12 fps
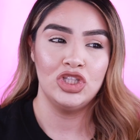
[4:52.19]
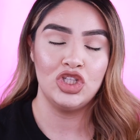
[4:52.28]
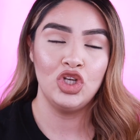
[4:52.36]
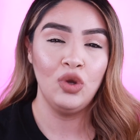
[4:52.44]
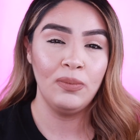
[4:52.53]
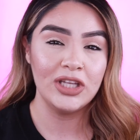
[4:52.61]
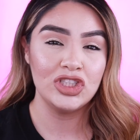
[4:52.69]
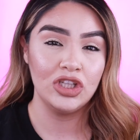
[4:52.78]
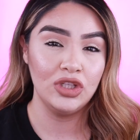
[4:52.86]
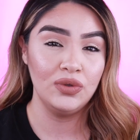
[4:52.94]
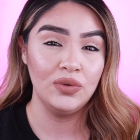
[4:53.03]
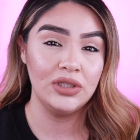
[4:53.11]
too much
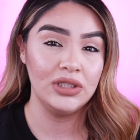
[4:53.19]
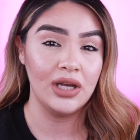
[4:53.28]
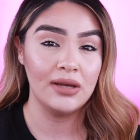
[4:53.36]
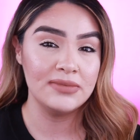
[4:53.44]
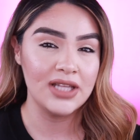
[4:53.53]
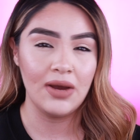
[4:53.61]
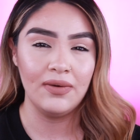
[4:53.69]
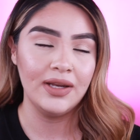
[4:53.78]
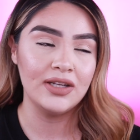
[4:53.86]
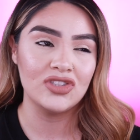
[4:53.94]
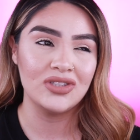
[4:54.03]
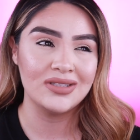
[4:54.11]
glue comes out
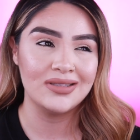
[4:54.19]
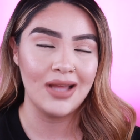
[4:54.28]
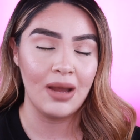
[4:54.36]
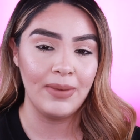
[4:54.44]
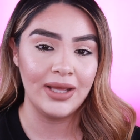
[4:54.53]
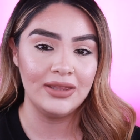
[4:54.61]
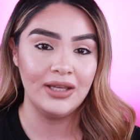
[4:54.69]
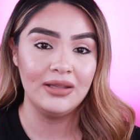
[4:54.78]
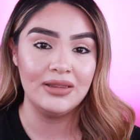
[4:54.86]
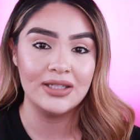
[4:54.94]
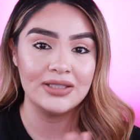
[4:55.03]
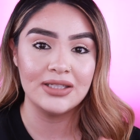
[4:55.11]
and it's just not my
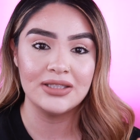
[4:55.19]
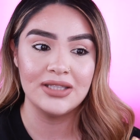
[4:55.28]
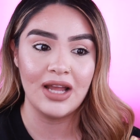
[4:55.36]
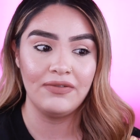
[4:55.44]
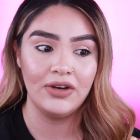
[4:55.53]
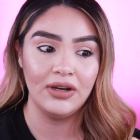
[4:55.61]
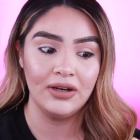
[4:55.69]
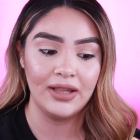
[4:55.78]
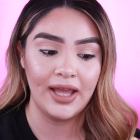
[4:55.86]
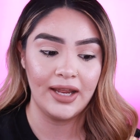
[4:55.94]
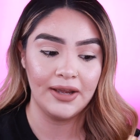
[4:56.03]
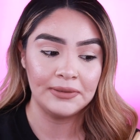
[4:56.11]
thing this has never
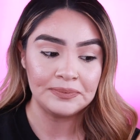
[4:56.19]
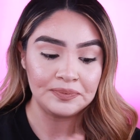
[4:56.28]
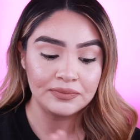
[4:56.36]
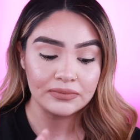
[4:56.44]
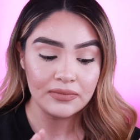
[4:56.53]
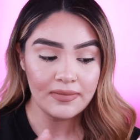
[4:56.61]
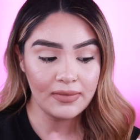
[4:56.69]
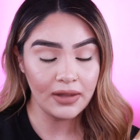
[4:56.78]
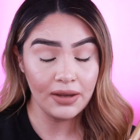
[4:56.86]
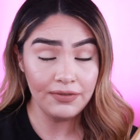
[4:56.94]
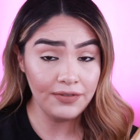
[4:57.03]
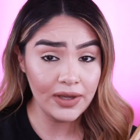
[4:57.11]
like
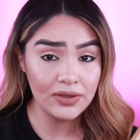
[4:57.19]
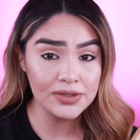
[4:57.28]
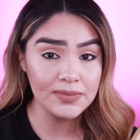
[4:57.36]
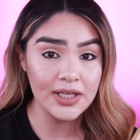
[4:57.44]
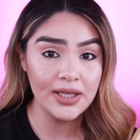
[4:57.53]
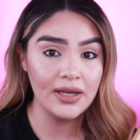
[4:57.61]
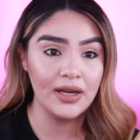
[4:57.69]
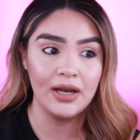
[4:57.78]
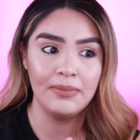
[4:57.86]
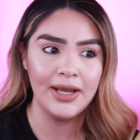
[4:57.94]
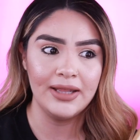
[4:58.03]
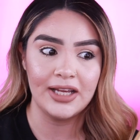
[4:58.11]
failed me. None
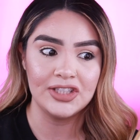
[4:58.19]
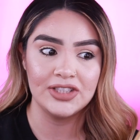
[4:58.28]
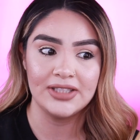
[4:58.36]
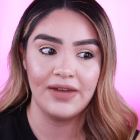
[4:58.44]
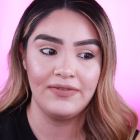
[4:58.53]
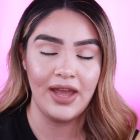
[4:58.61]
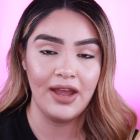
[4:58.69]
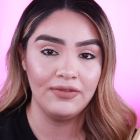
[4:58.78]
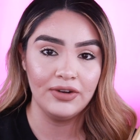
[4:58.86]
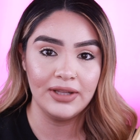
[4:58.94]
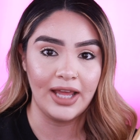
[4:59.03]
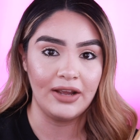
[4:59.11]
of my lashes have
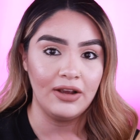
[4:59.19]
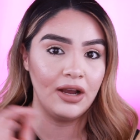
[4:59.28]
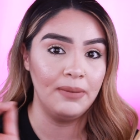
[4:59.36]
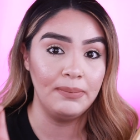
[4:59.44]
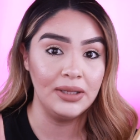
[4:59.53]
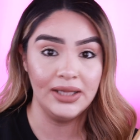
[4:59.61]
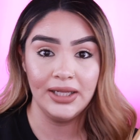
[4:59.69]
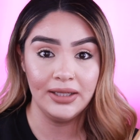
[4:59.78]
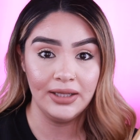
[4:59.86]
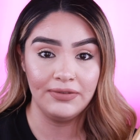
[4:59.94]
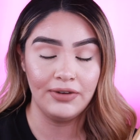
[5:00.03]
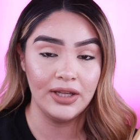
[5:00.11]
ever like
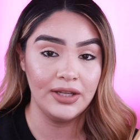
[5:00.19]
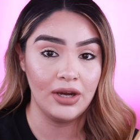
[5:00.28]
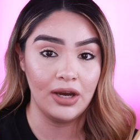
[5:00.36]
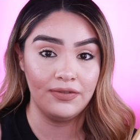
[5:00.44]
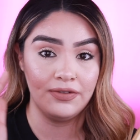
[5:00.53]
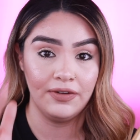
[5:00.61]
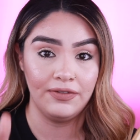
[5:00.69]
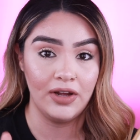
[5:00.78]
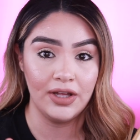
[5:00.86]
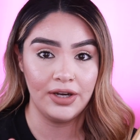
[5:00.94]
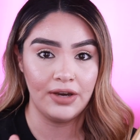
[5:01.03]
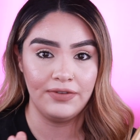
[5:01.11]
completely fallen off or
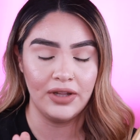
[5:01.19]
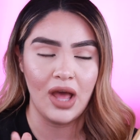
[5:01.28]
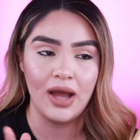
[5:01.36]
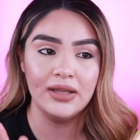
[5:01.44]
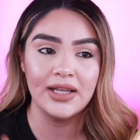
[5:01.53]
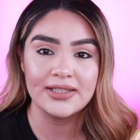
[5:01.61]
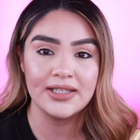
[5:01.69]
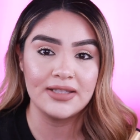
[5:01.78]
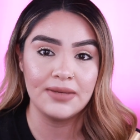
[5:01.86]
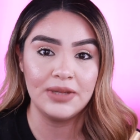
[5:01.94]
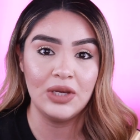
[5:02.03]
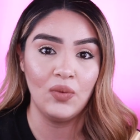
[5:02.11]
fallen off a lot unless it's
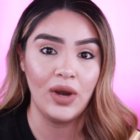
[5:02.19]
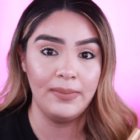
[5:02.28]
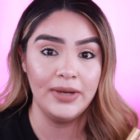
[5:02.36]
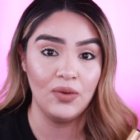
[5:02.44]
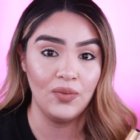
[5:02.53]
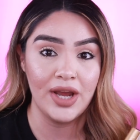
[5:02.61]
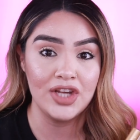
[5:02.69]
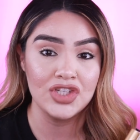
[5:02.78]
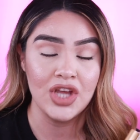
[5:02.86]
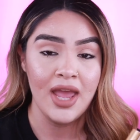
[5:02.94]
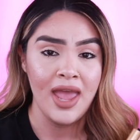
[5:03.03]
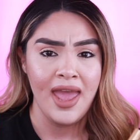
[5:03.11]
something where I'm in a rush
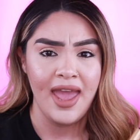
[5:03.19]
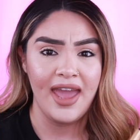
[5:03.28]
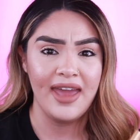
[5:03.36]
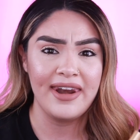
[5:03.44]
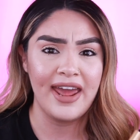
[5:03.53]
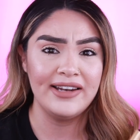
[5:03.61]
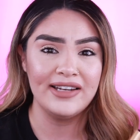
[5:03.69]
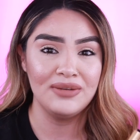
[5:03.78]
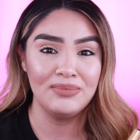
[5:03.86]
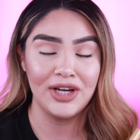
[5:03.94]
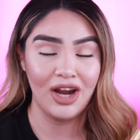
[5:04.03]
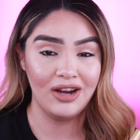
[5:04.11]
and I didn't put